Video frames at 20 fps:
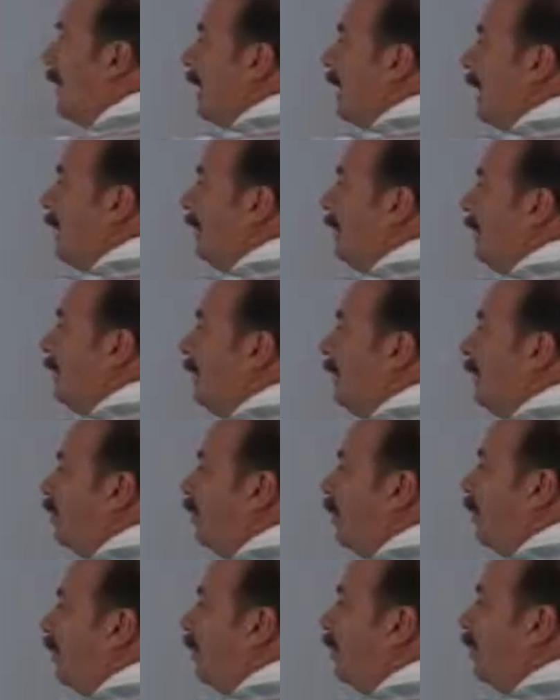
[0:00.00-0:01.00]
If I
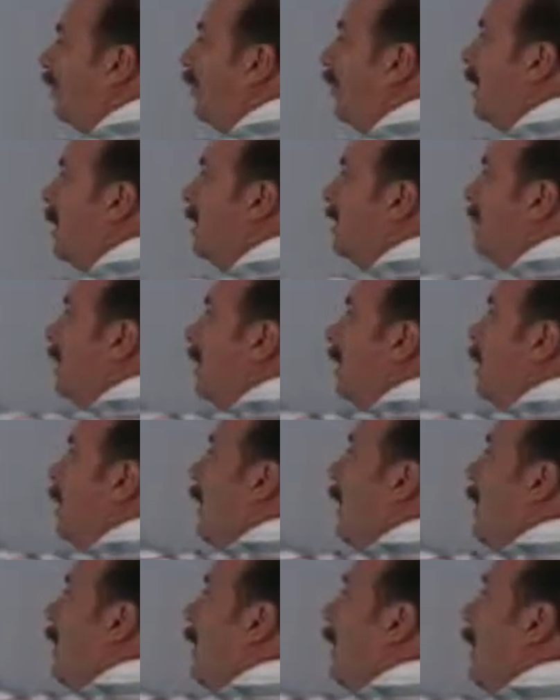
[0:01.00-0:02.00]
multiply this denominator
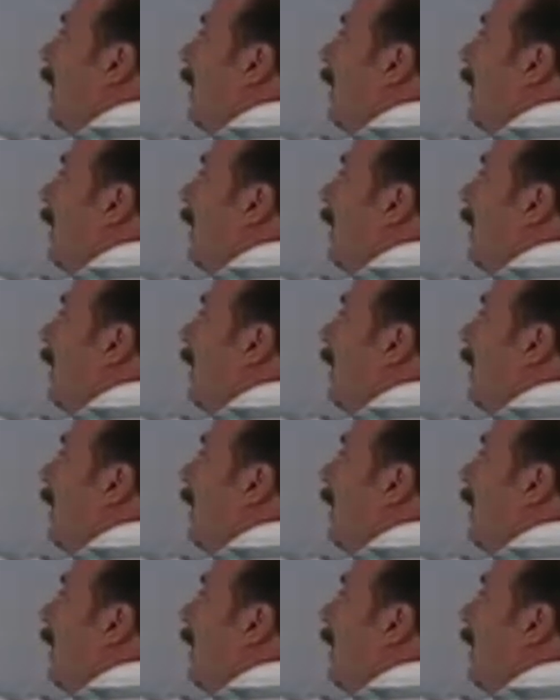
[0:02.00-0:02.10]
by